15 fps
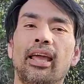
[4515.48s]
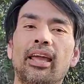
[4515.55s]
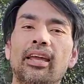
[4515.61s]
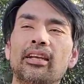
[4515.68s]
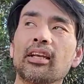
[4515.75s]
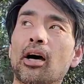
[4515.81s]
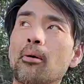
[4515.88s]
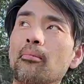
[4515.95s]

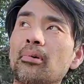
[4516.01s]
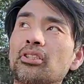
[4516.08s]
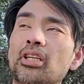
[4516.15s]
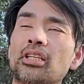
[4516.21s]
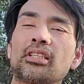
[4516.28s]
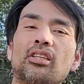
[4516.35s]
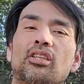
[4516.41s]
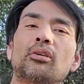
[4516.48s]
And
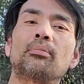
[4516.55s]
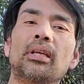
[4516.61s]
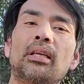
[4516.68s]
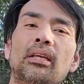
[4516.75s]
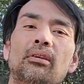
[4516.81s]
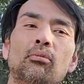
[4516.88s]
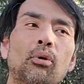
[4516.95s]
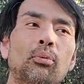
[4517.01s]
she said to
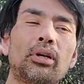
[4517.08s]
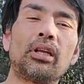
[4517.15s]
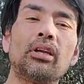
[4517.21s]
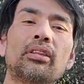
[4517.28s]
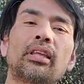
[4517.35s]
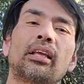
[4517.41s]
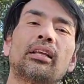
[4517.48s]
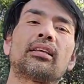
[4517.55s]
me, well,
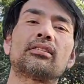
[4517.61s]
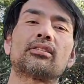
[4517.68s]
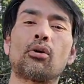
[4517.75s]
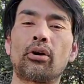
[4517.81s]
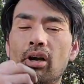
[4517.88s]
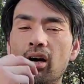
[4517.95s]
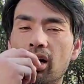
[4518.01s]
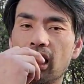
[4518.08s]
what do you think
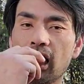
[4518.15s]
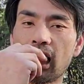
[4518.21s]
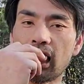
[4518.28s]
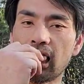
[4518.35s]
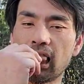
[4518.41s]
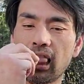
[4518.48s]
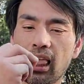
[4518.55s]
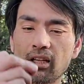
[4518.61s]
is going
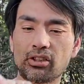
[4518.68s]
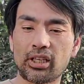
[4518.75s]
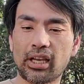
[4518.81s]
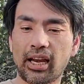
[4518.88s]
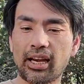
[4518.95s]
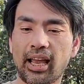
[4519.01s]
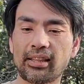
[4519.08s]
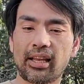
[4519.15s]
on? And
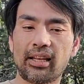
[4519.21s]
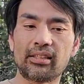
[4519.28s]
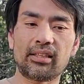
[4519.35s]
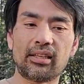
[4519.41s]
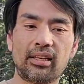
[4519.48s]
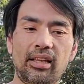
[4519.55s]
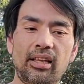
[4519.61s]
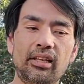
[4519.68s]
she kind of had
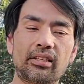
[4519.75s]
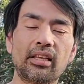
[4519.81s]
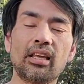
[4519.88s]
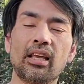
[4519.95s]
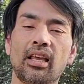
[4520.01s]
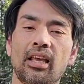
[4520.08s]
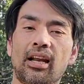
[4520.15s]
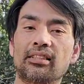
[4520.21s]
that
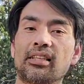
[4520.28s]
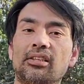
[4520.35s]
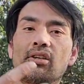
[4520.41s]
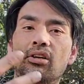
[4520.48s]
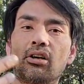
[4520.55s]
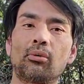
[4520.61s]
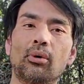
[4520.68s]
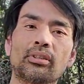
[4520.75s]
hint. And I
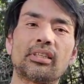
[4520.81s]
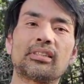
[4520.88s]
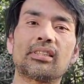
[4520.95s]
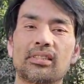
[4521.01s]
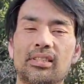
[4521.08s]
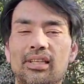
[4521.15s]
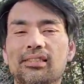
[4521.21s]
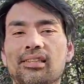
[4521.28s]
said to her, oh, well,
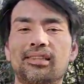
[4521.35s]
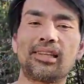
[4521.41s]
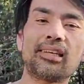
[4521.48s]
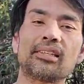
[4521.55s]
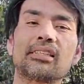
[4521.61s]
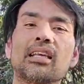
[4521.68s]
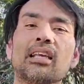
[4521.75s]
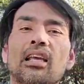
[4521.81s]
this is this
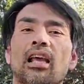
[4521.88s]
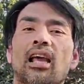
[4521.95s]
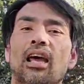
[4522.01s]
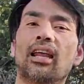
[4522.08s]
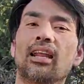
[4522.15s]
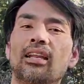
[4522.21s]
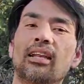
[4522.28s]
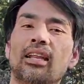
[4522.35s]
and this.
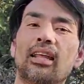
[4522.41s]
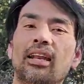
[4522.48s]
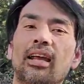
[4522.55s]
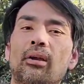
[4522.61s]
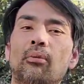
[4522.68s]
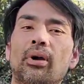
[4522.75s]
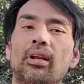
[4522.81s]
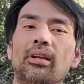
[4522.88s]
And
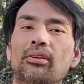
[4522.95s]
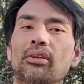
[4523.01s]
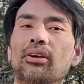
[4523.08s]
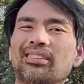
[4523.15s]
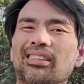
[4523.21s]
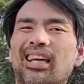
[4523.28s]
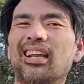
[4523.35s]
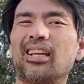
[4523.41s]
then I went,
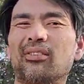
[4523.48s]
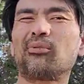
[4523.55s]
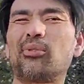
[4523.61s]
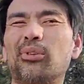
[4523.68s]
you know, it's kind of